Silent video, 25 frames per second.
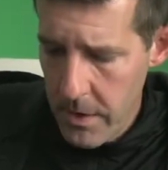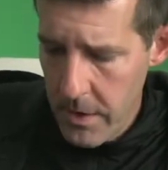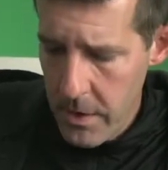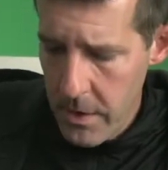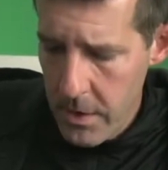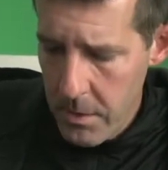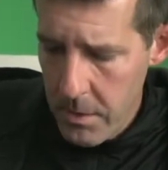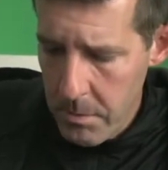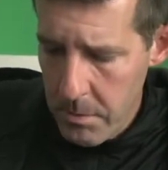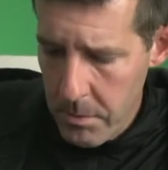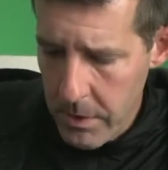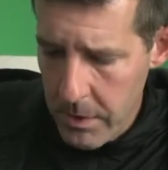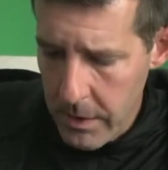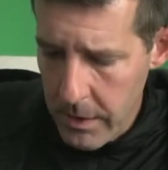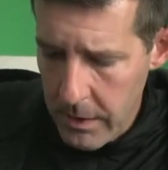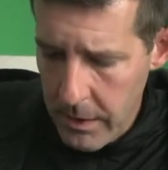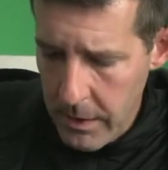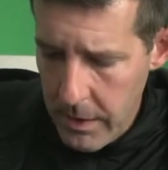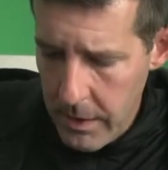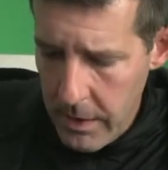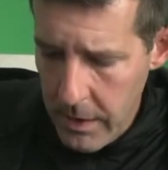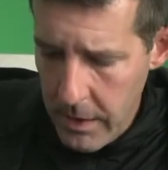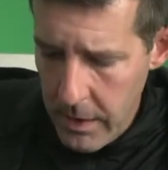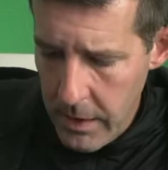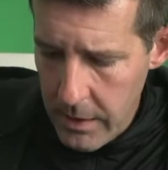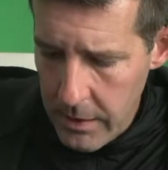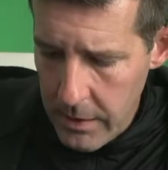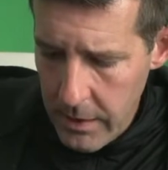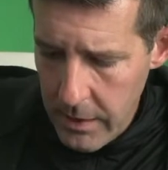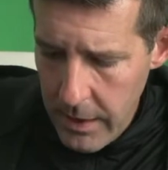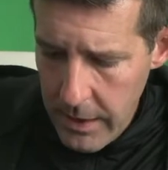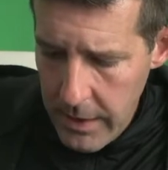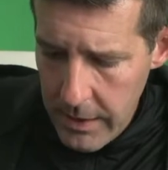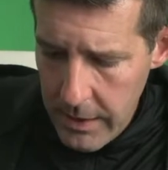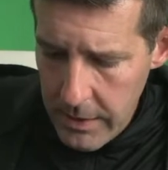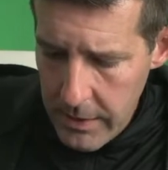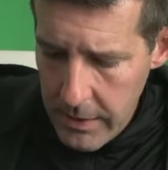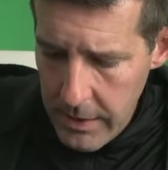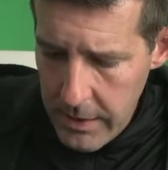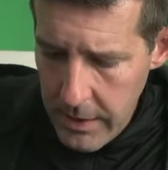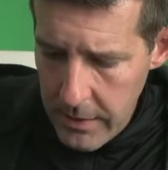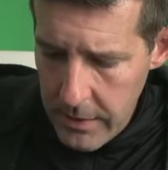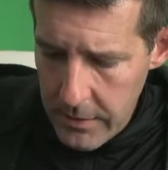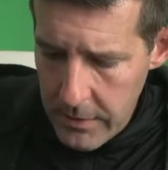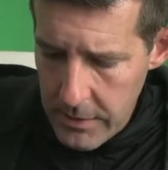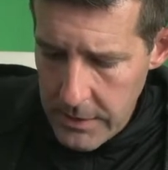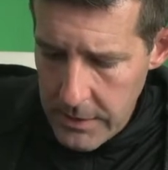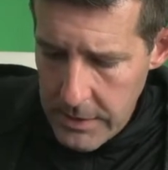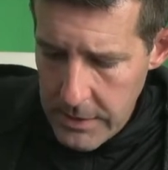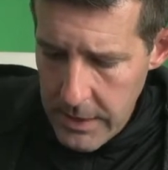put a line down the
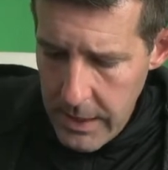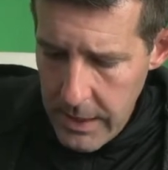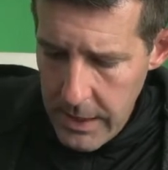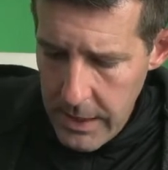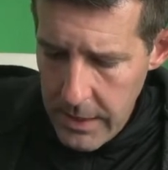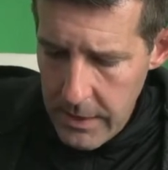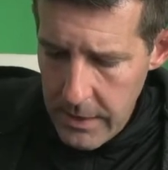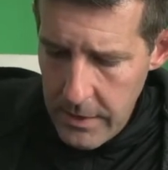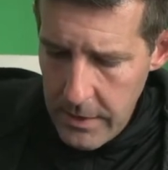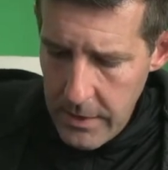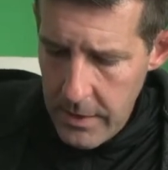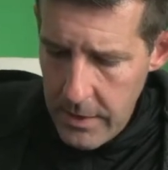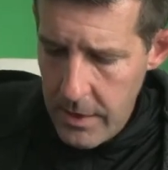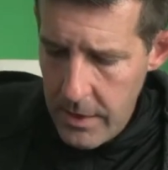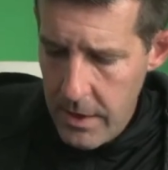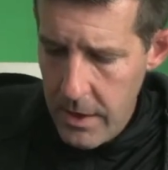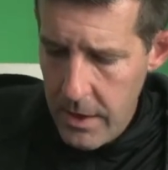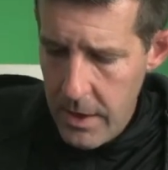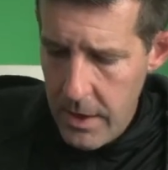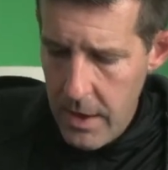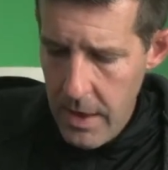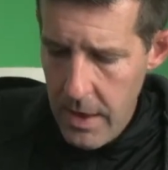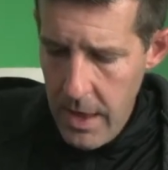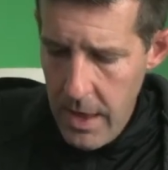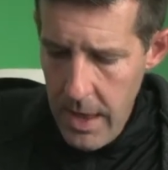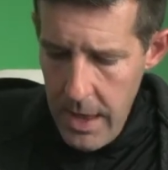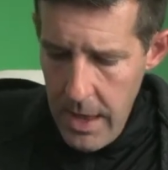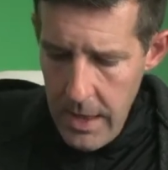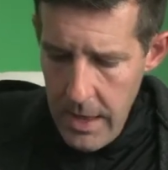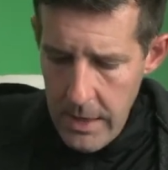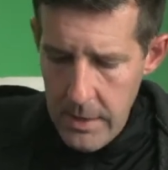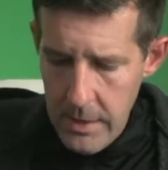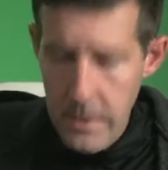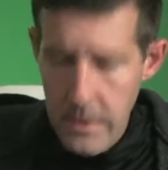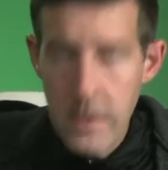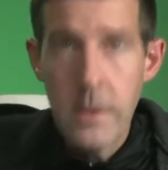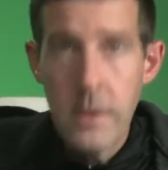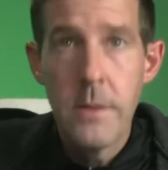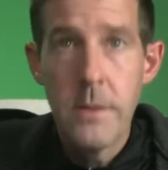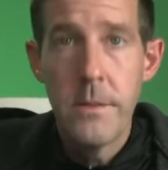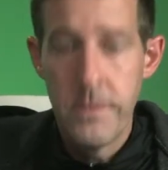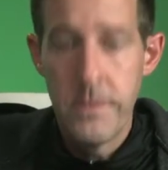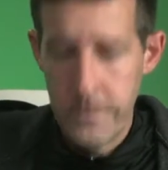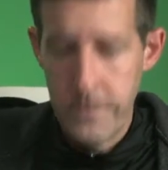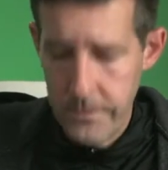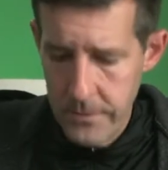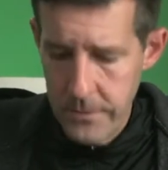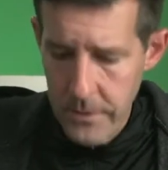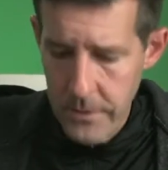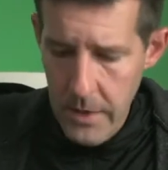side, and
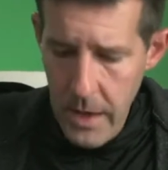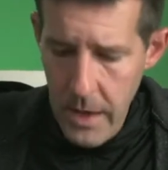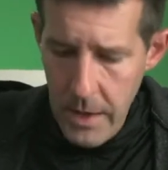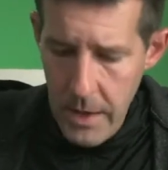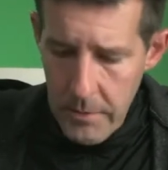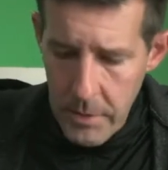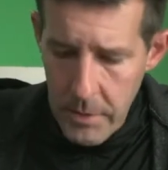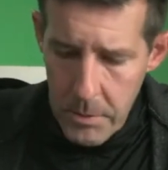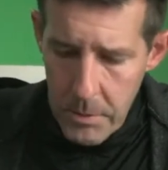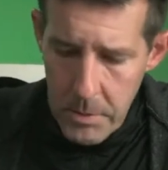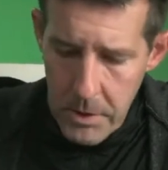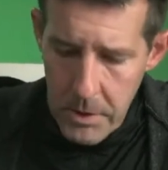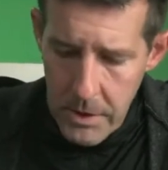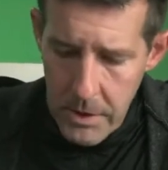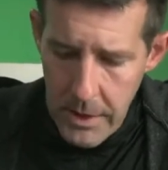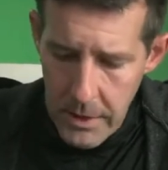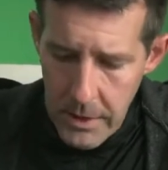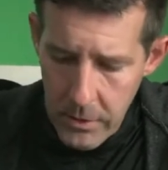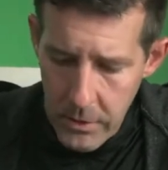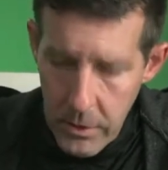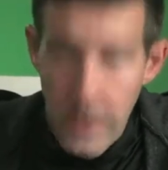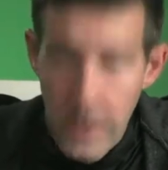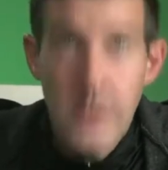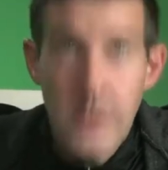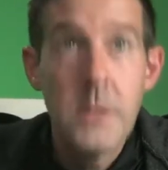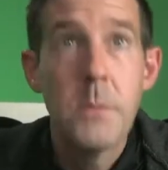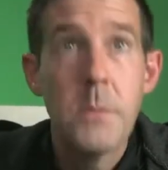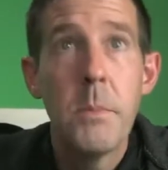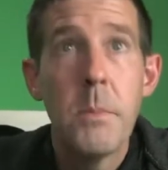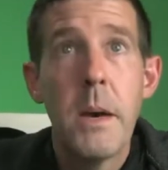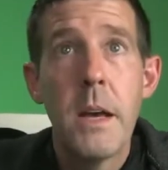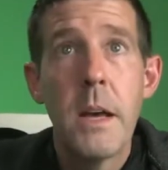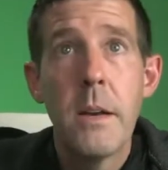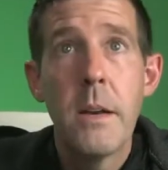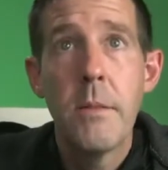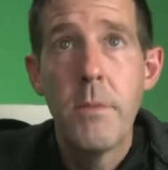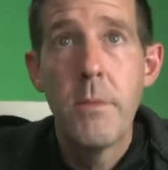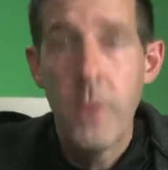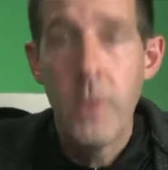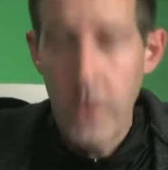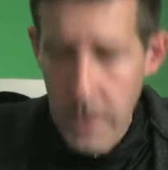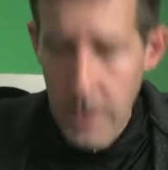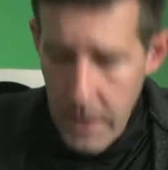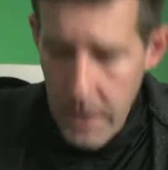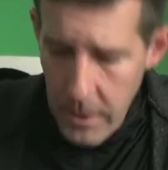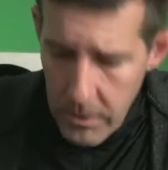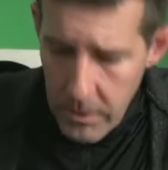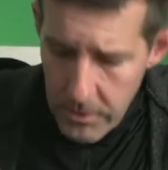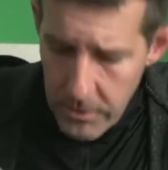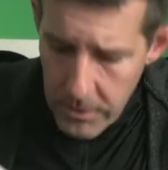I'm going to put a line across the bottom very
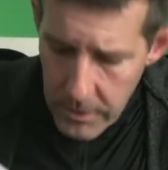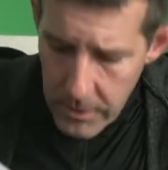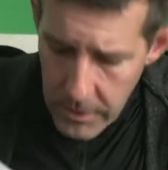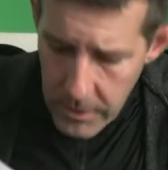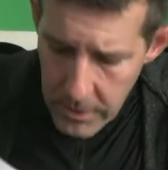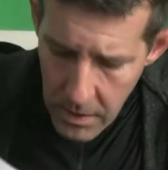carefully.